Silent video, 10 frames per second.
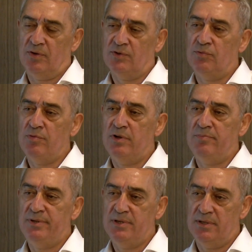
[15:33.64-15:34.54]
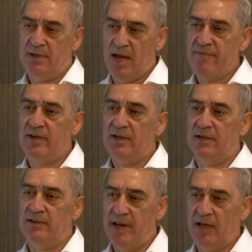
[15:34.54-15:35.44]
Because we will be
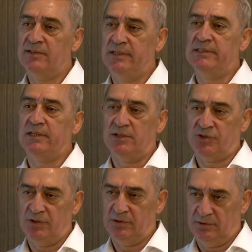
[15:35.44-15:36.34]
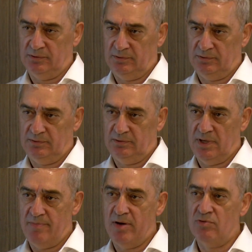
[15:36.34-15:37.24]
having a next discussion
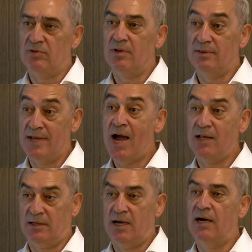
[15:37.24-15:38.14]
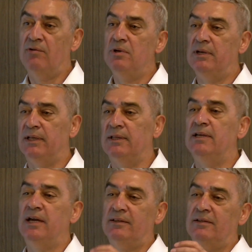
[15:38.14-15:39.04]
about that, how we
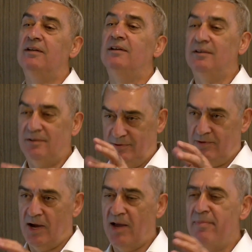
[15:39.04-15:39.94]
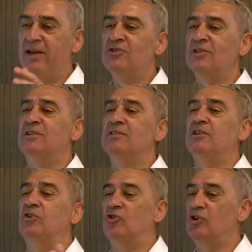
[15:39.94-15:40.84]
can get, I mentioned
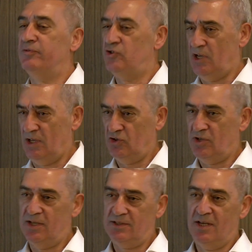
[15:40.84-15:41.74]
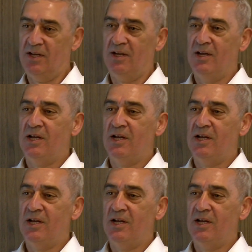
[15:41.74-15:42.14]
this theory of change, yes?